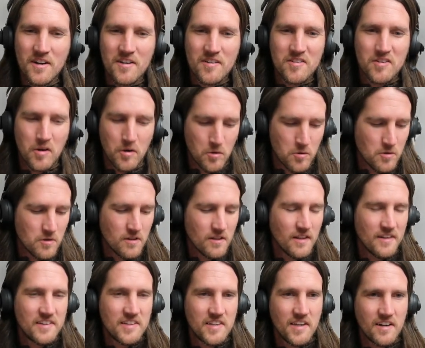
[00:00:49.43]
So
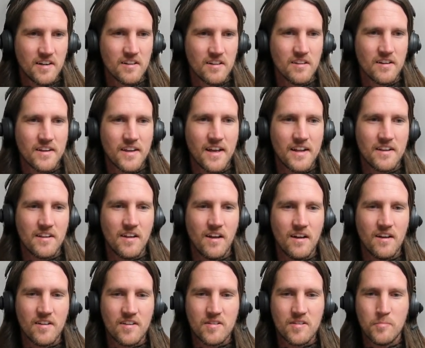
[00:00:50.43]
let's take a look at a
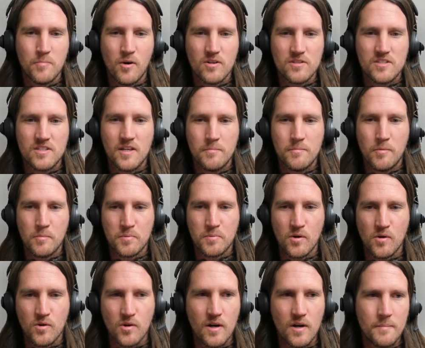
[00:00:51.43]
small sample
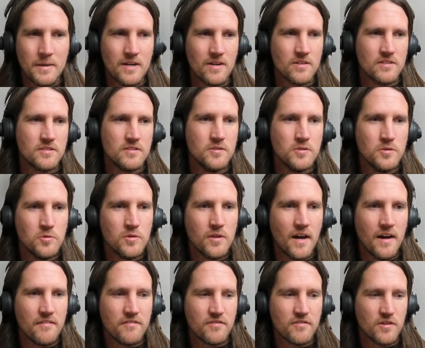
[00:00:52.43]
program here to do
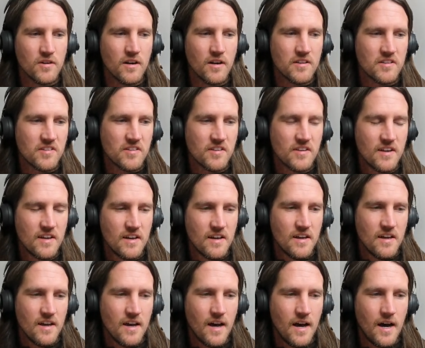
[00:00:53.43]
that for us,
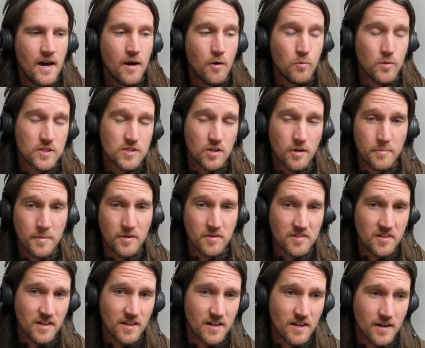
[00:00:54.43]
which I'll post
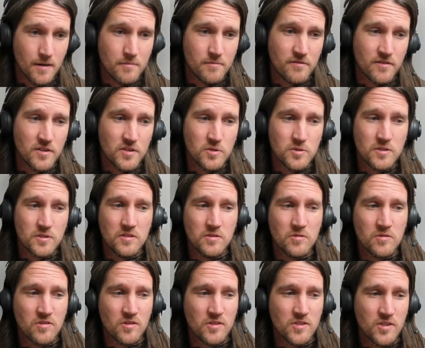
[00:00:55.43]
to GitHub for you to
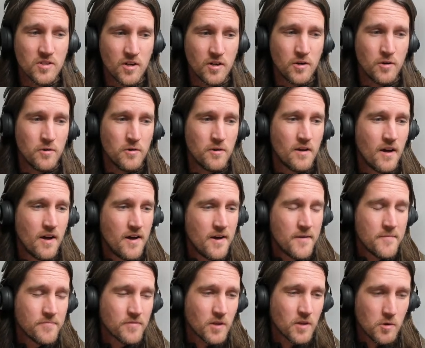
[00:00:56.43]
use on your own.
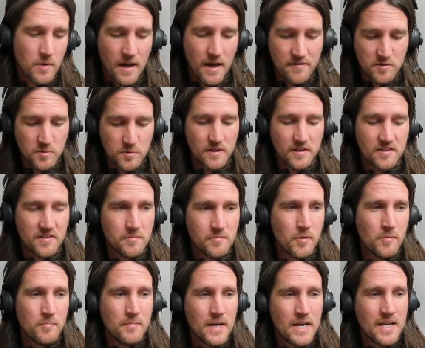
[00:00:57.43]
We have a really
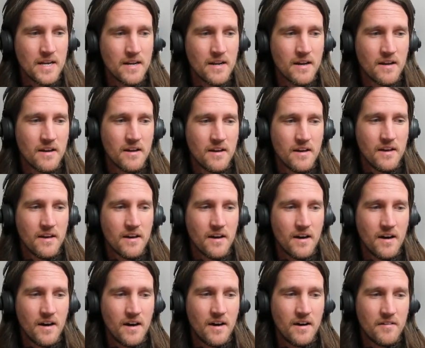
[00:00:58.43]
simple main
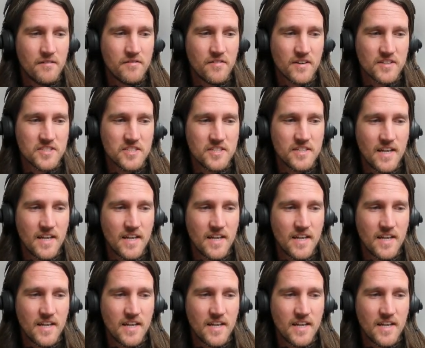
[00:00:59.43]
function